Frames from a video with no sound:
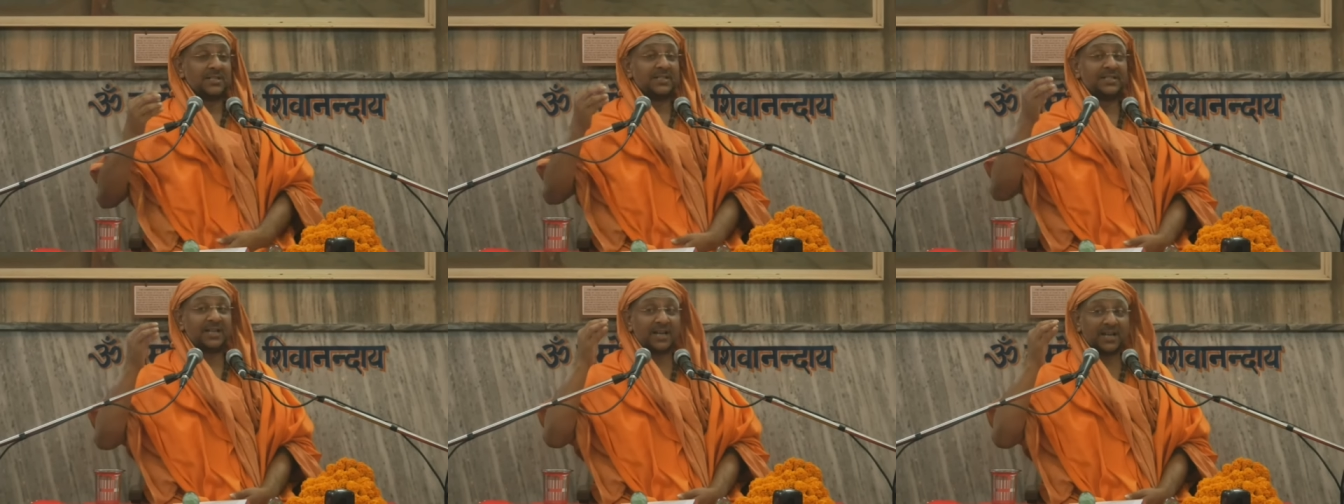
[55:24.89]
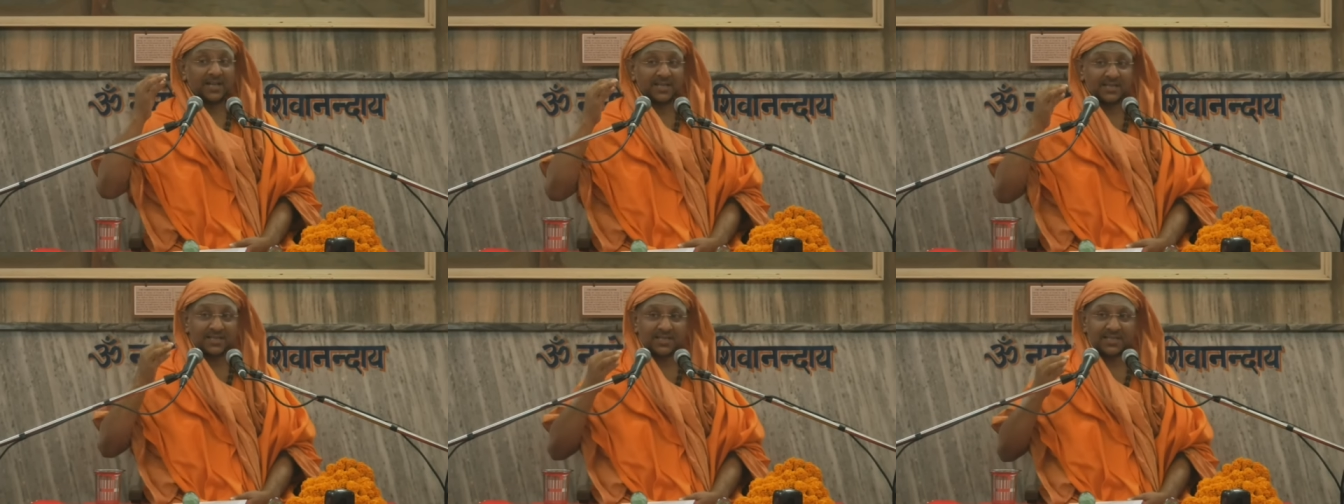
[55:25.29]

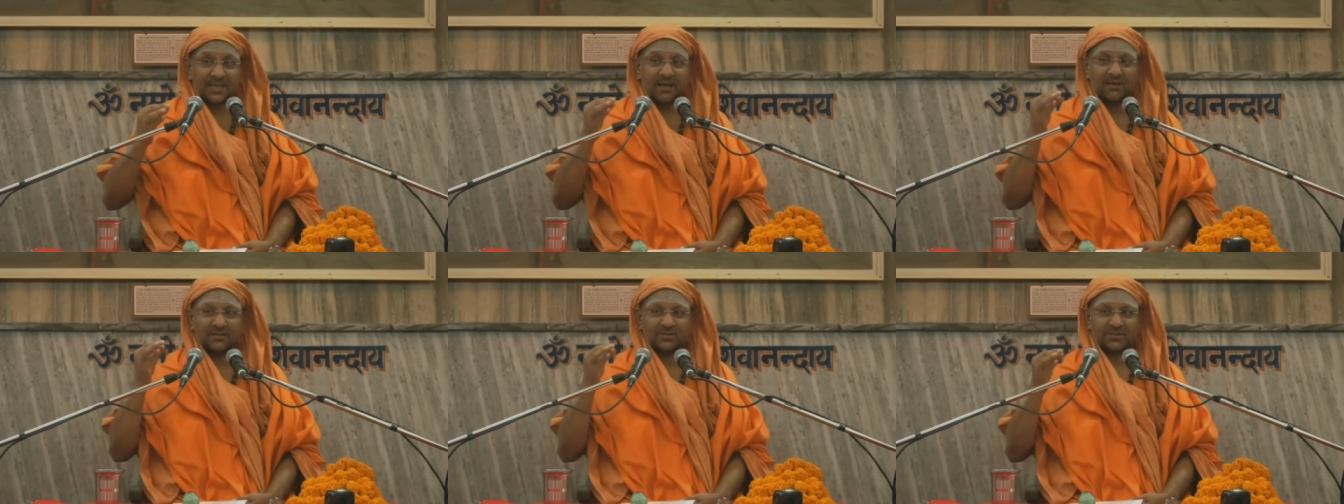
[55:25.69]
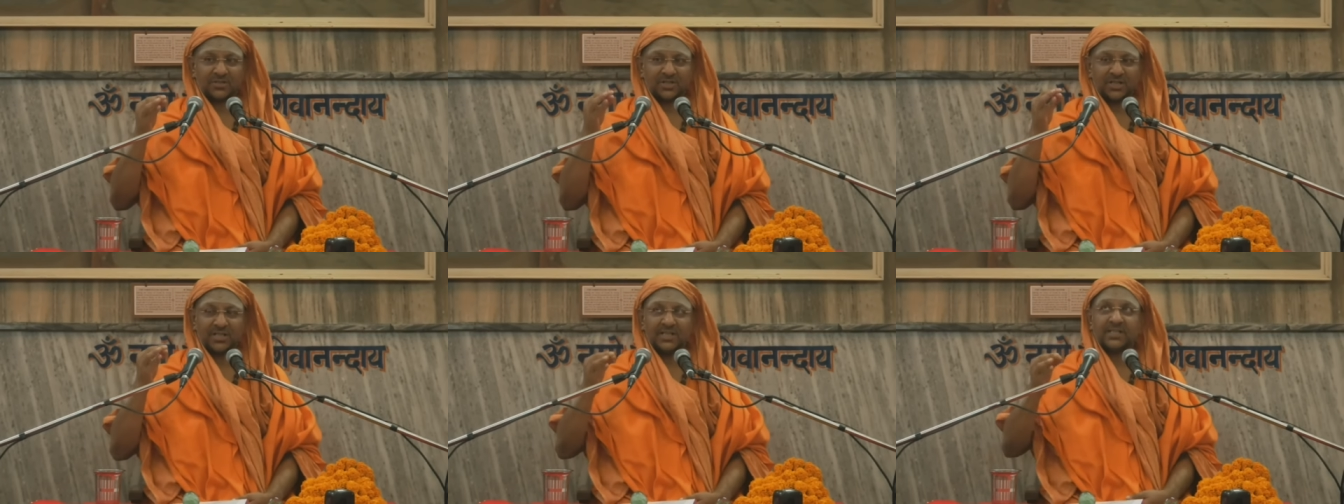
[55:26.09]
Jagat
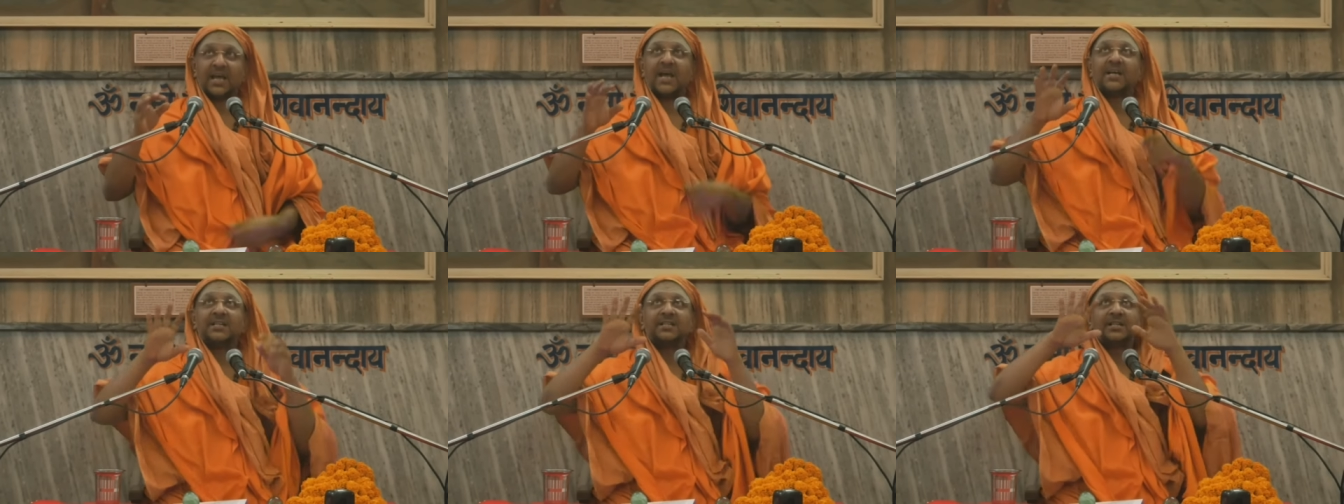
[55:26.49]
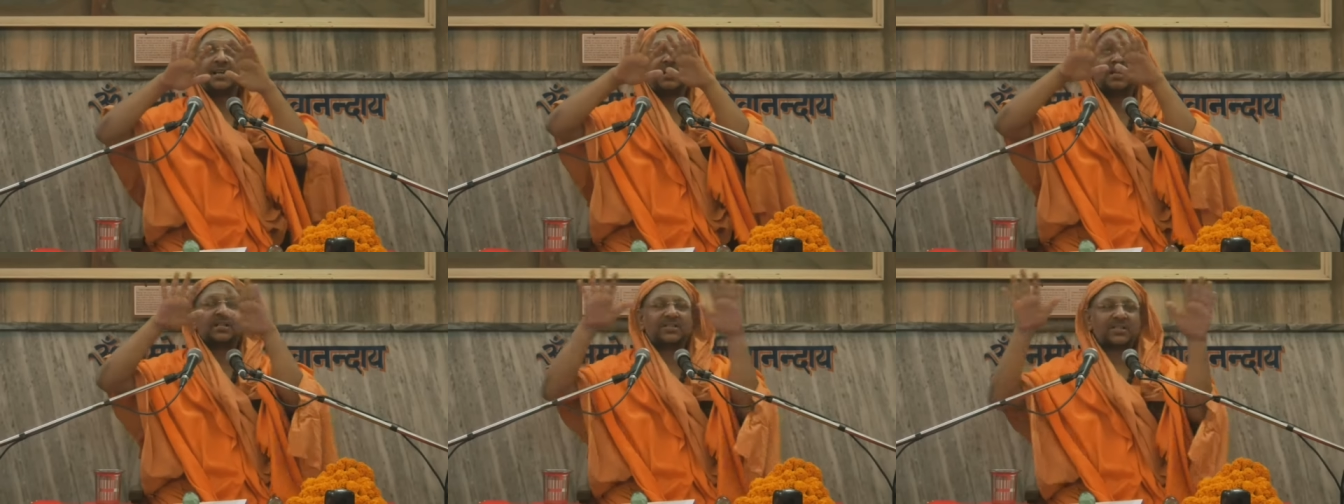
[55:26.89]
Sakshini, the
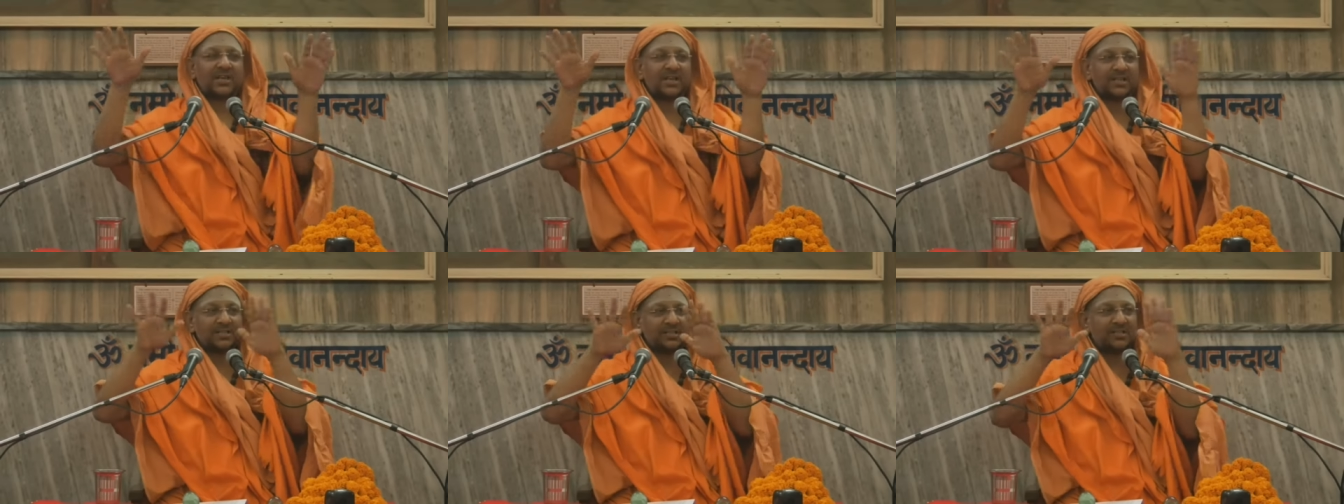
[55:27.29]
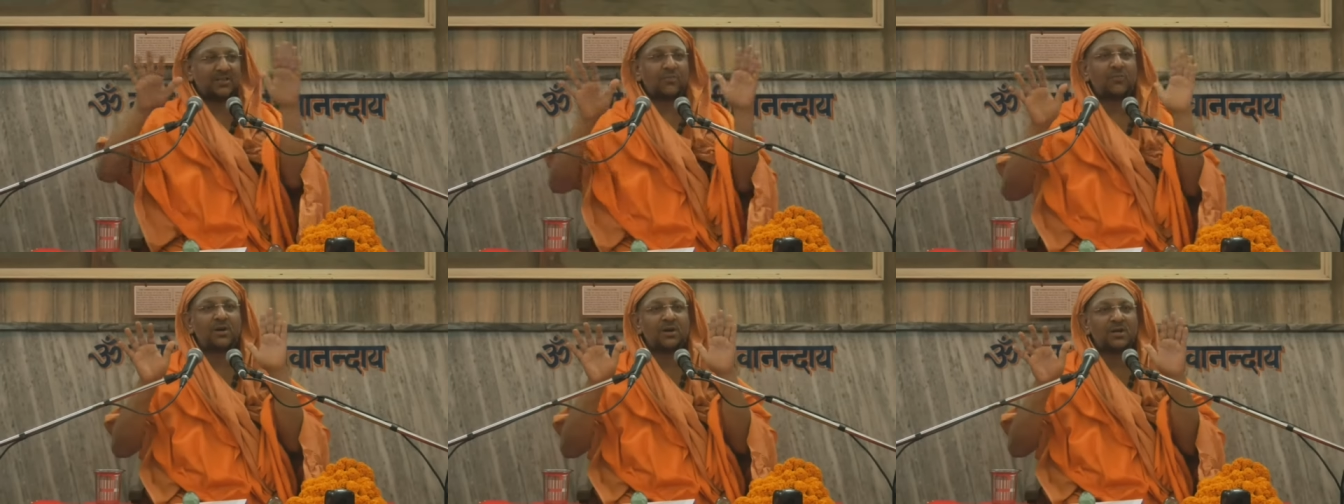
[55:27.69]
entire Jagat,
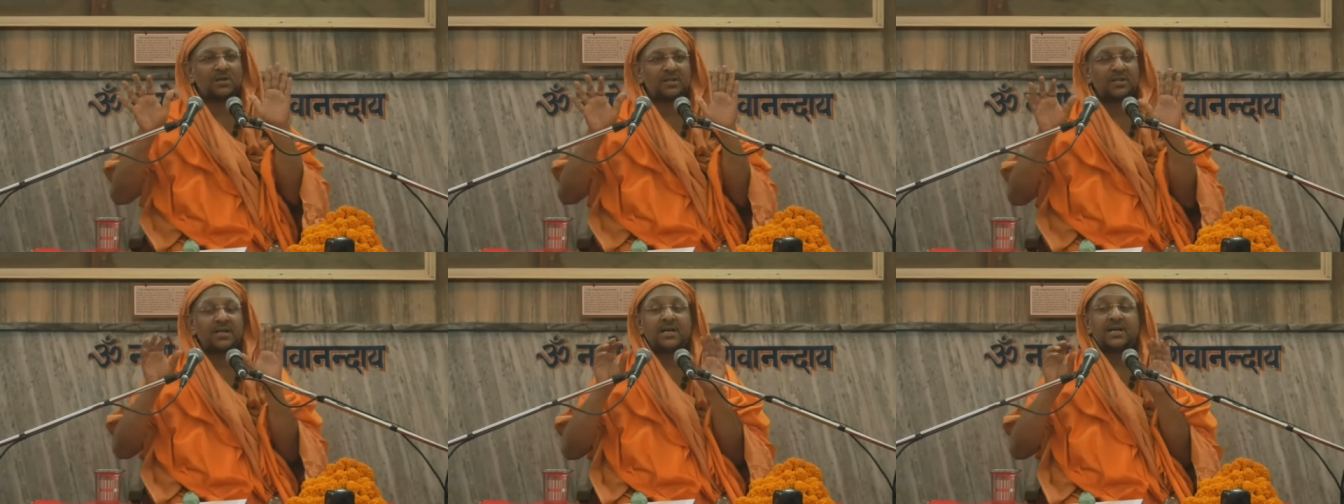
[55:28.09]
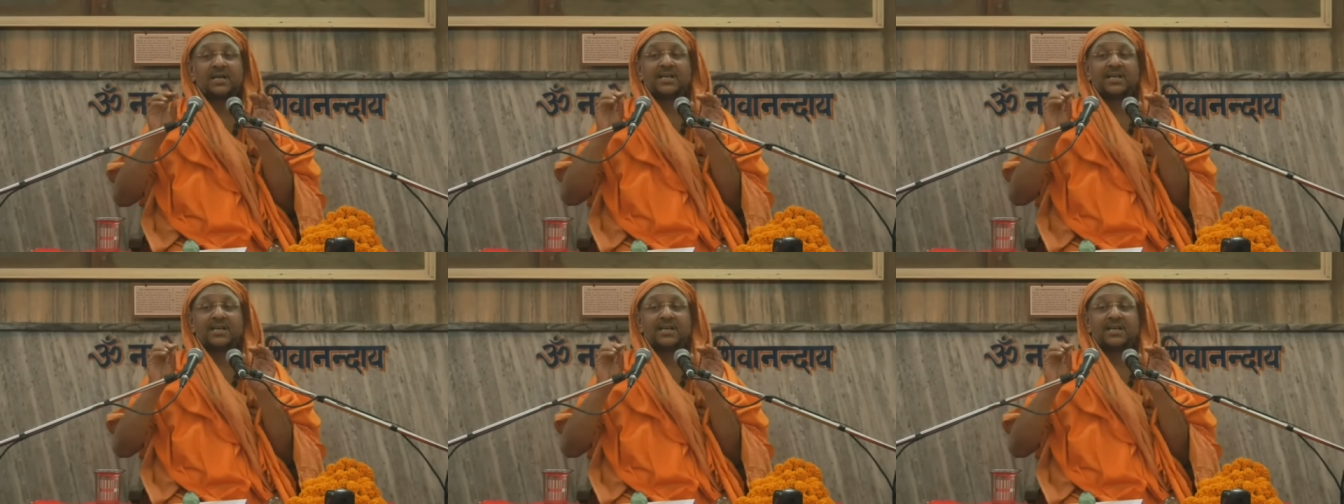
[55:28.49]
the world,